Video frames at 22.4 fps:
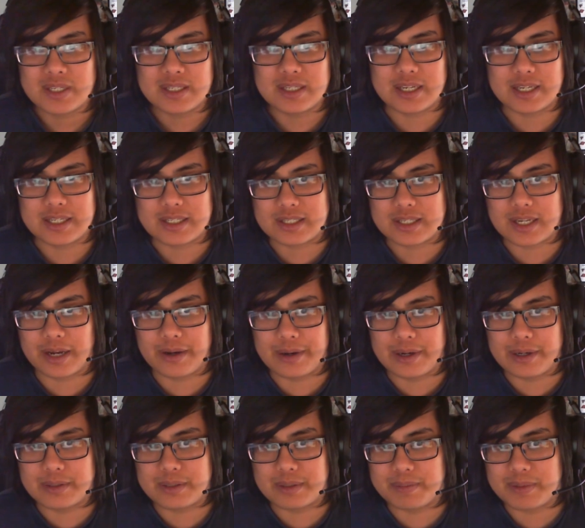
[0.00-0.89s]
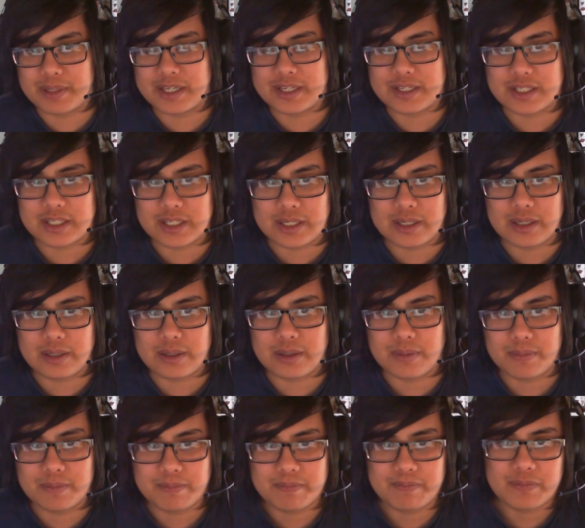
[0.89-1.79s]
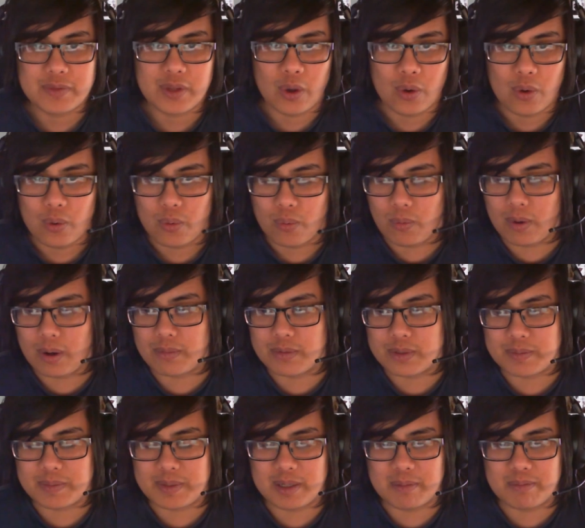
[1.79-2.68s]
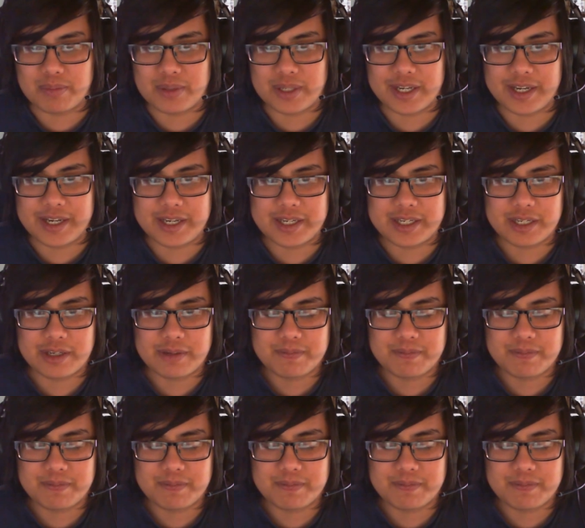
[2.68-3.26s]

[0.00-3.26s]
like scout out the place, see what was being played.